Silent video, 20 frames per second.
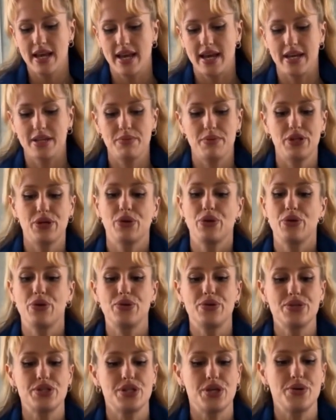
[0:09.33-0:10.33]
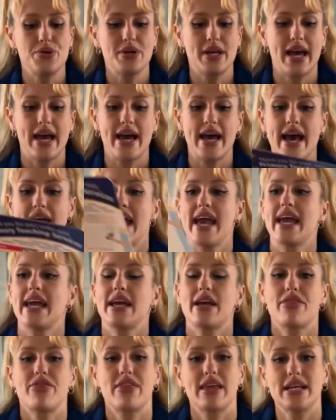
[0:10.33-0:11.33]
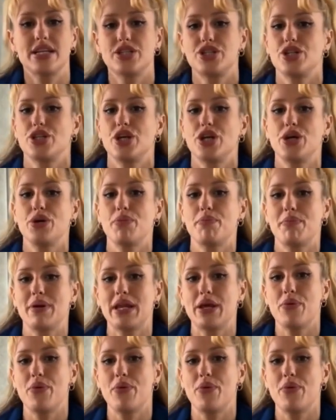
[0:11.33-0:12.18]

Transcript: and you'll also get a things to do mini